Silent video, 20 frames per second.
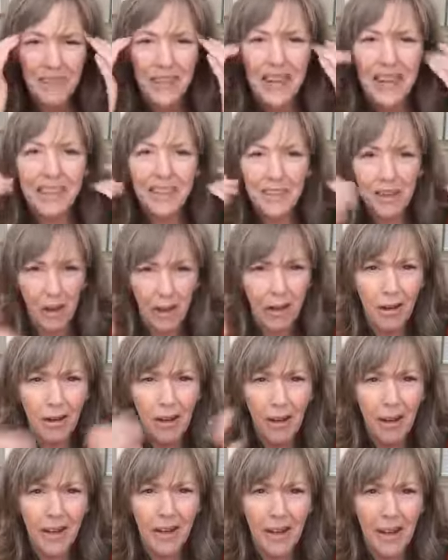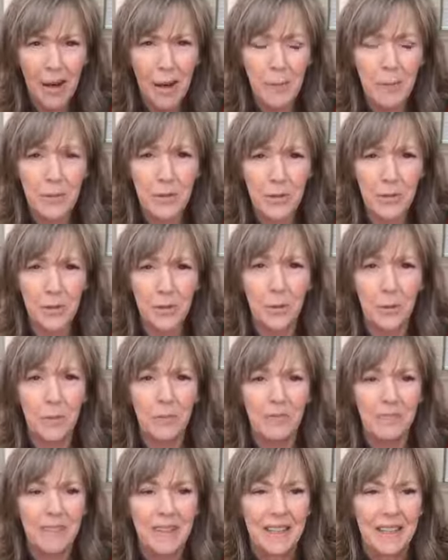has not caught up to
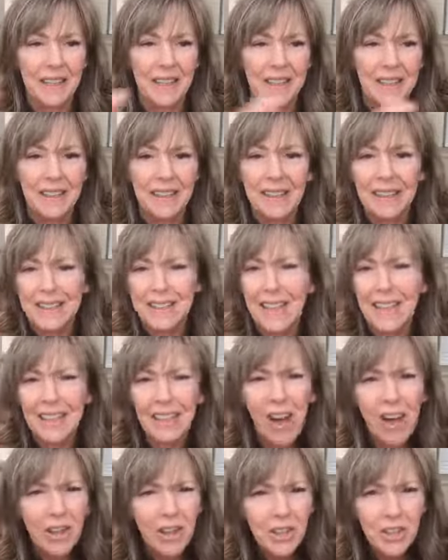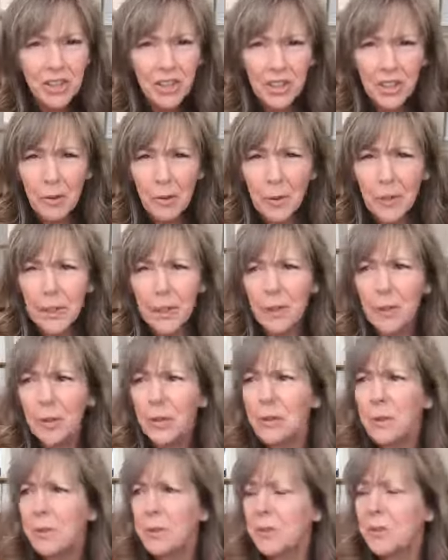the technology that we
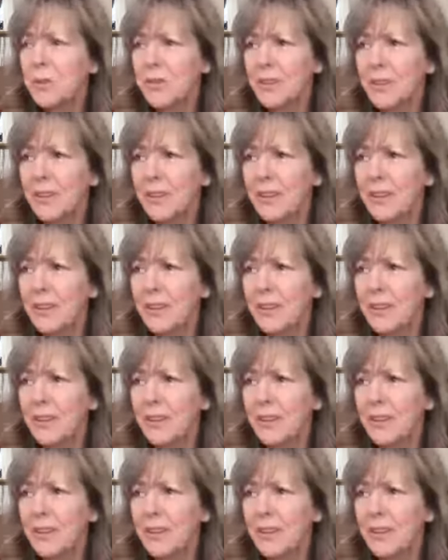use,